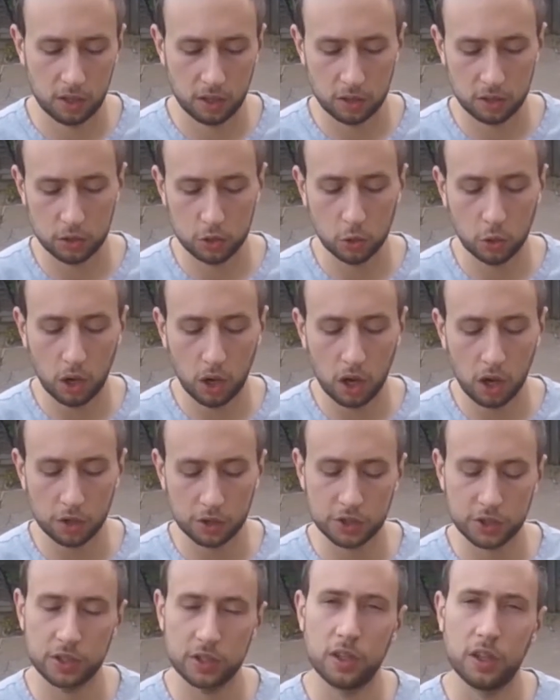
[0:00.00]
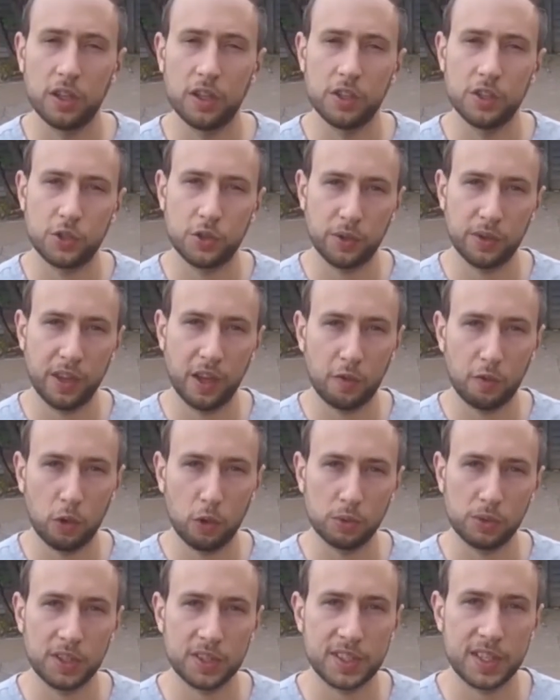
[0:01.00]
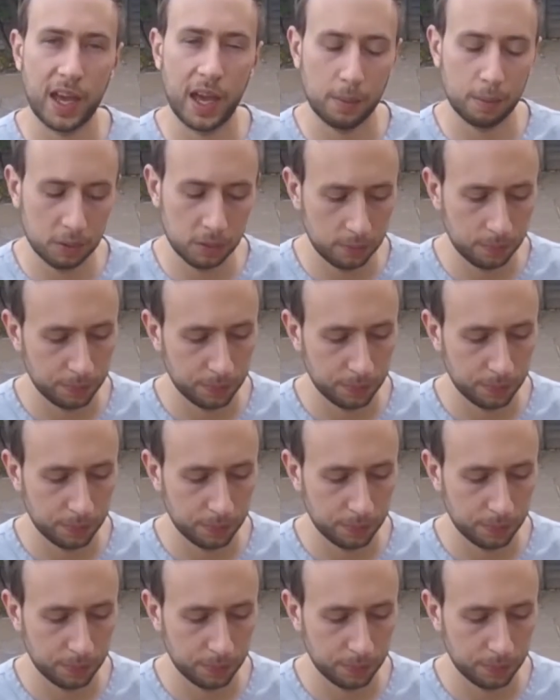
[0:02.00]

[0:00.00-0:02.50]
your arch and ensuring that roll doesn't happen.